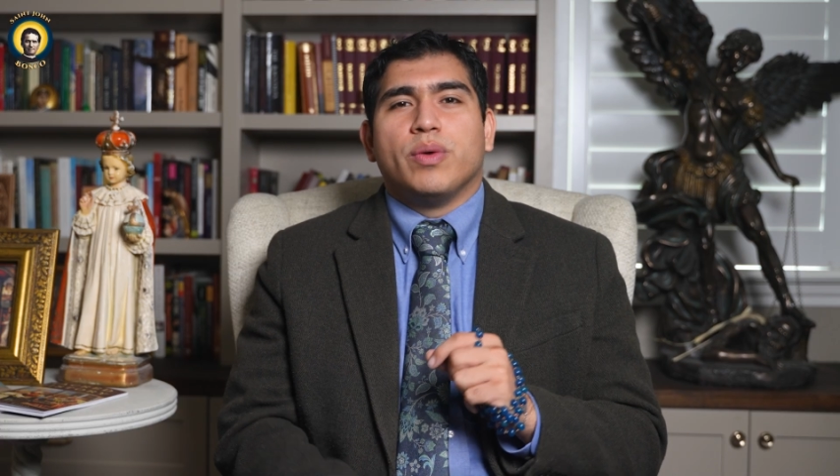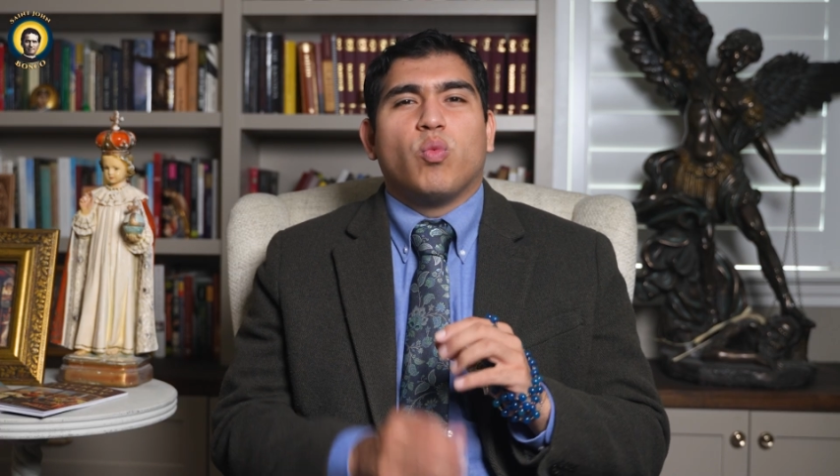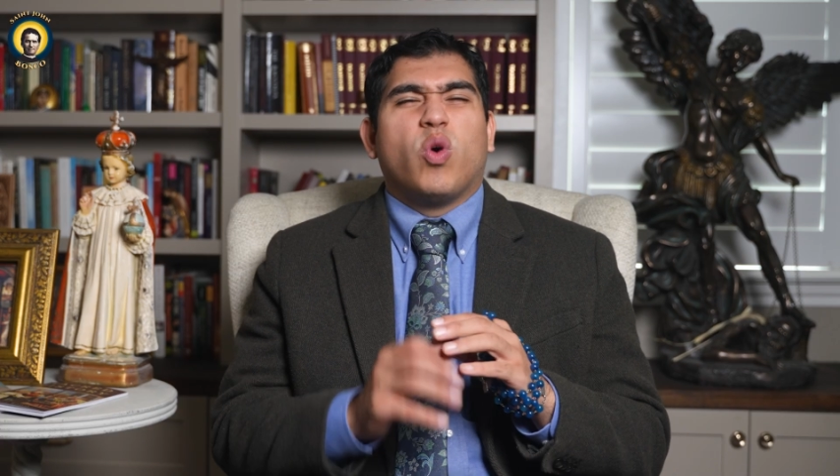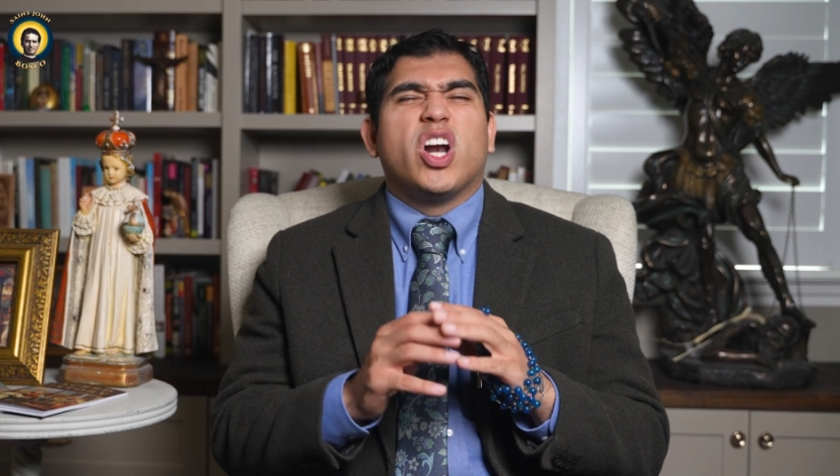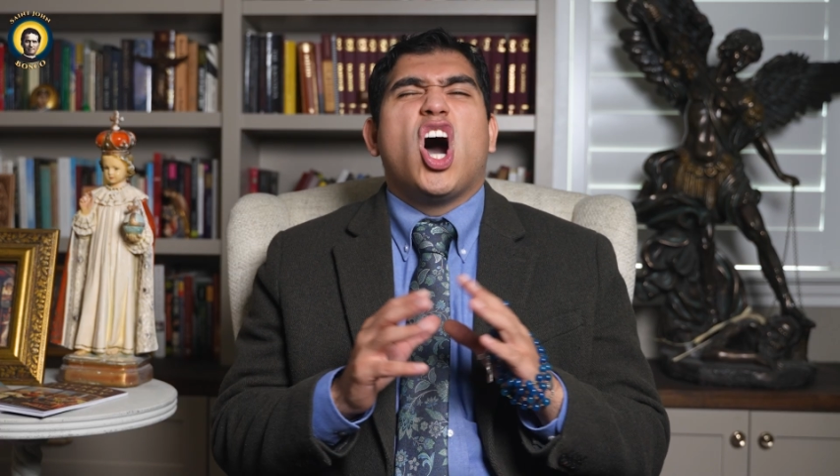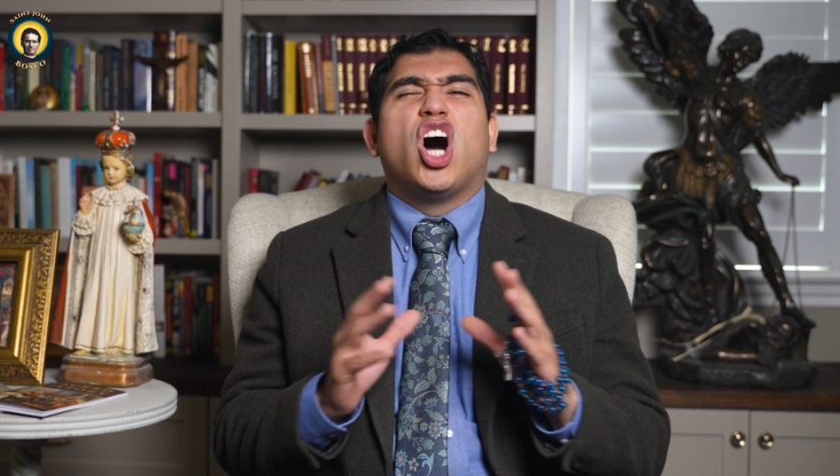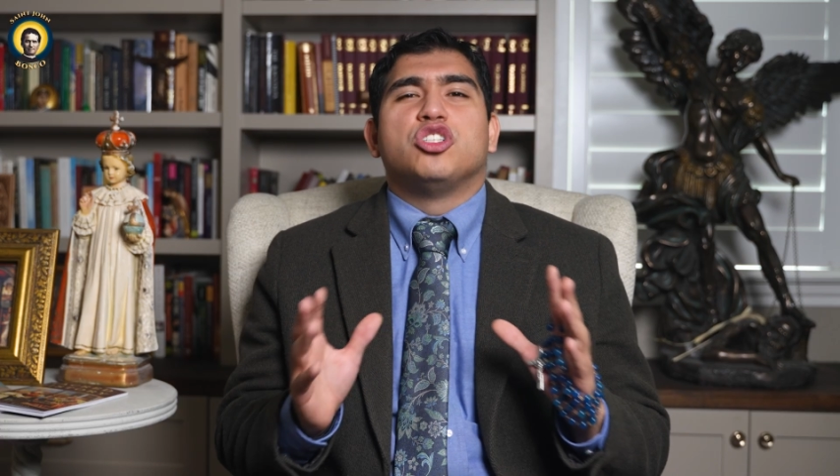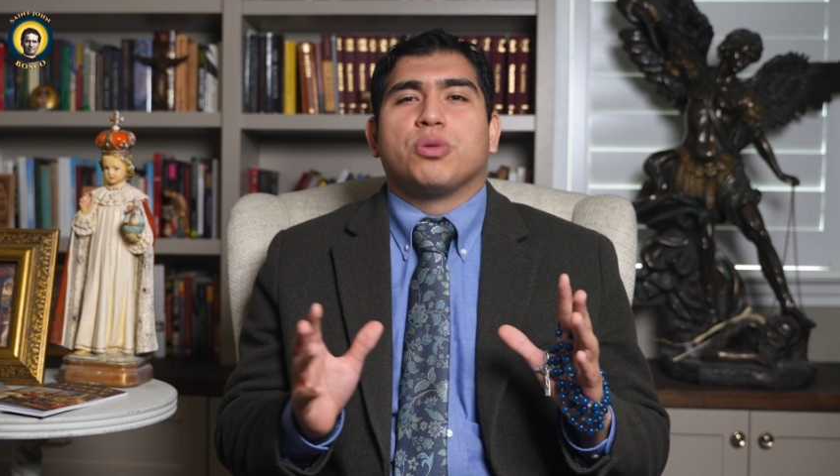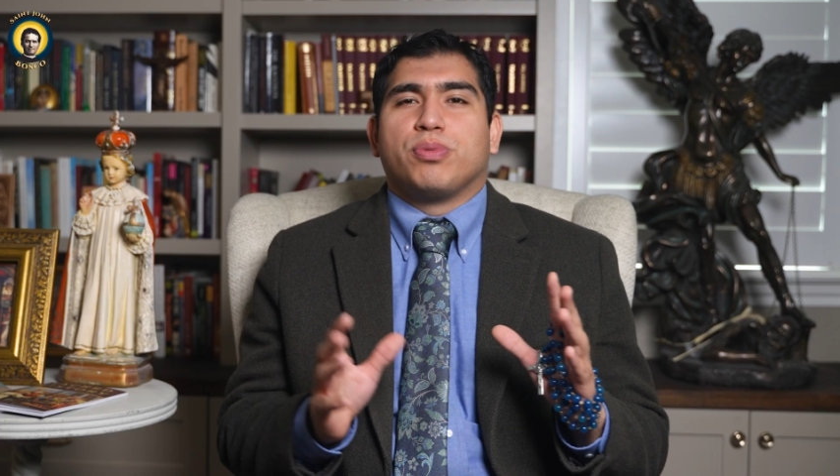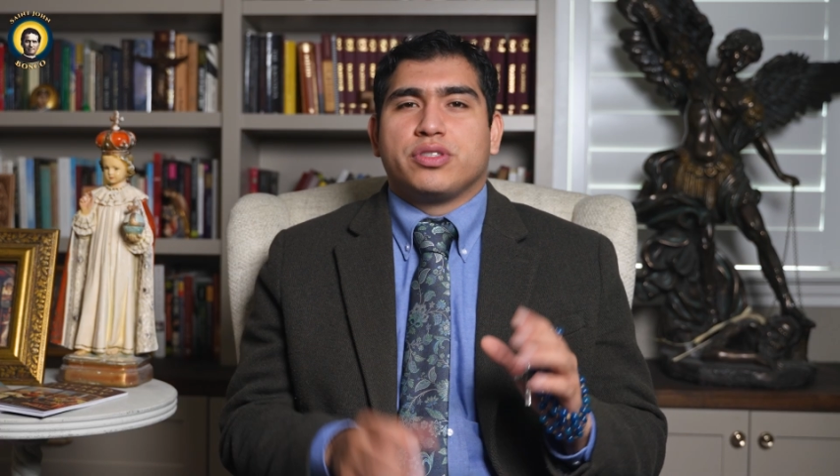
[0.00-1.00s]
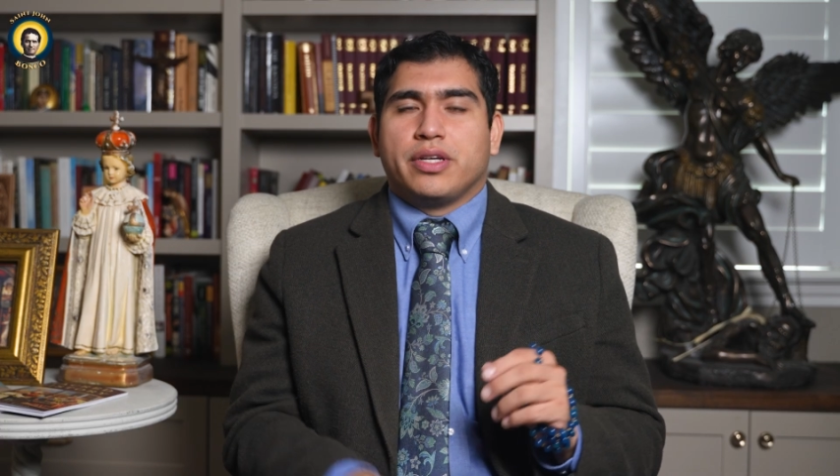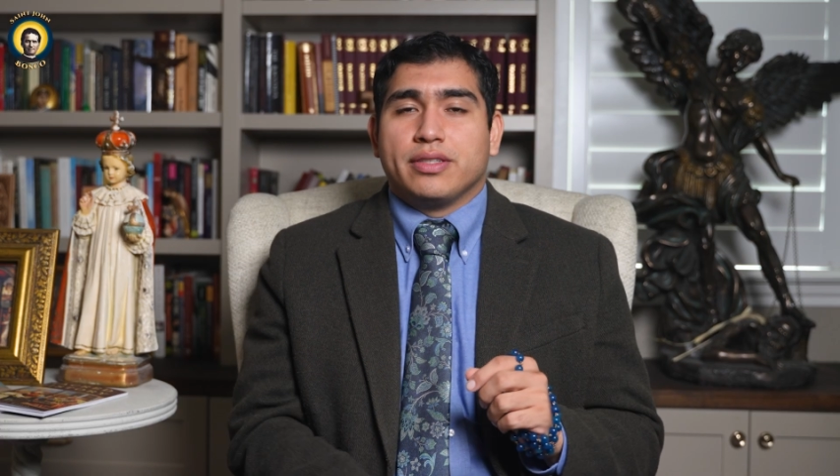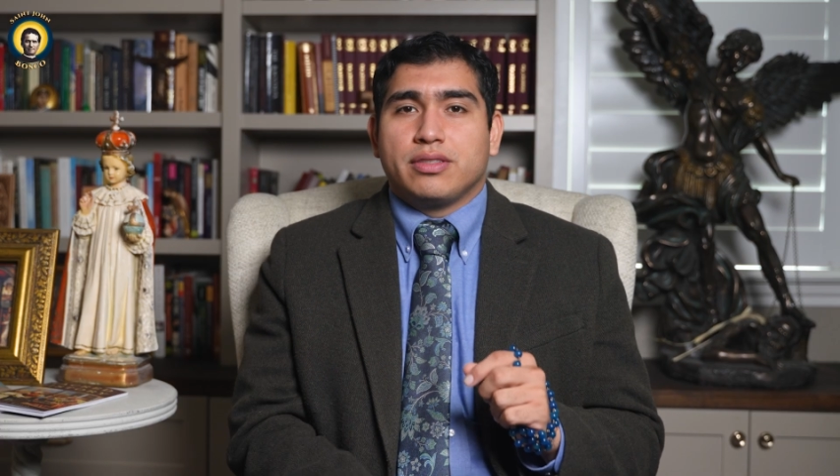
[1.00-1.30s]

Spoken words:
it 100%.